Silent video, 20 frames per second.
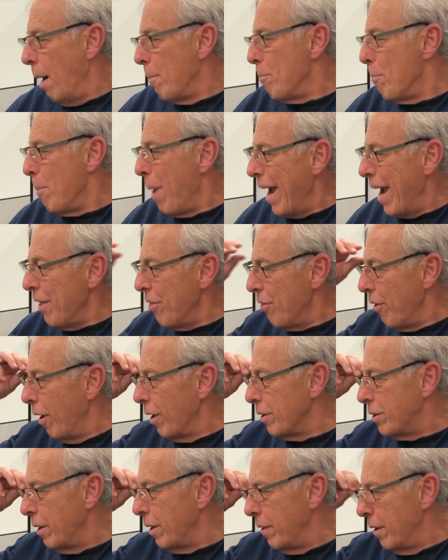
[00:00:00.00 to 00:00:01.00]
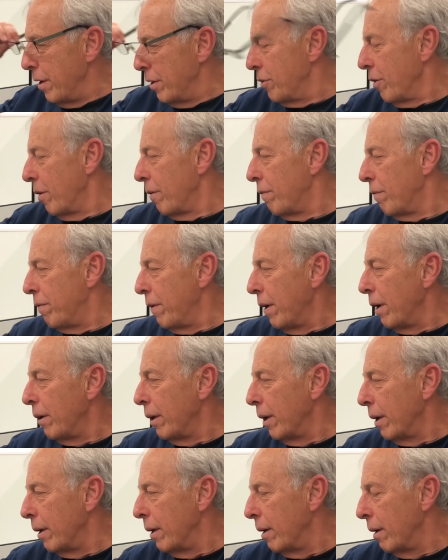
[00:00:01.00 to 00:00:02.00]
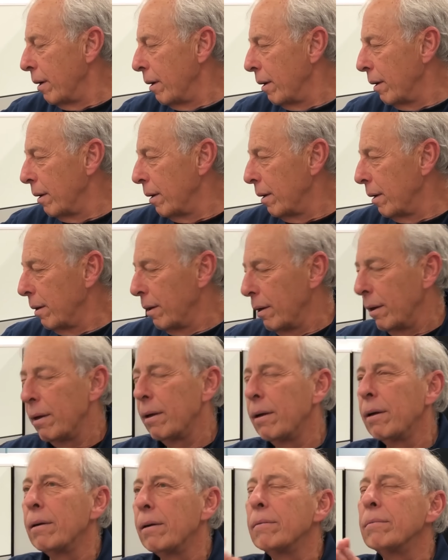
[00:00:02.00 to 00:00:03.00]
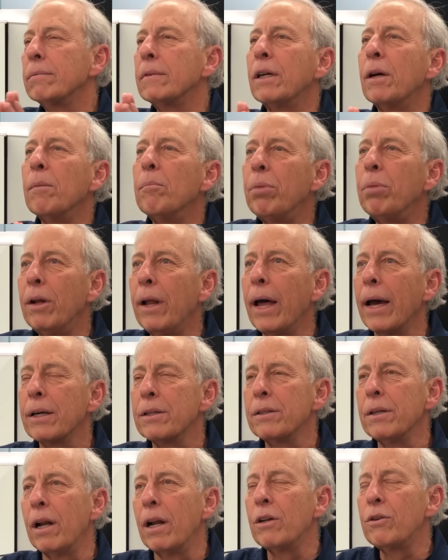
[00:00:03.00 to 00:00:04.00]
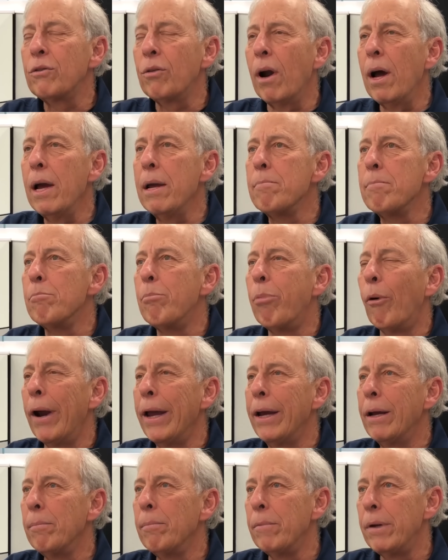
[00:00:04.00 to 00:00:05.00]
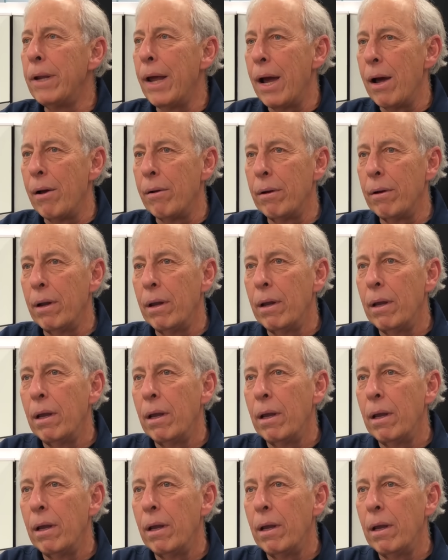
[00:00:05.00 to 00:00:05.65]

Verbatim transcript: My thoughts on this are fairly complex, and I'll try and break them down.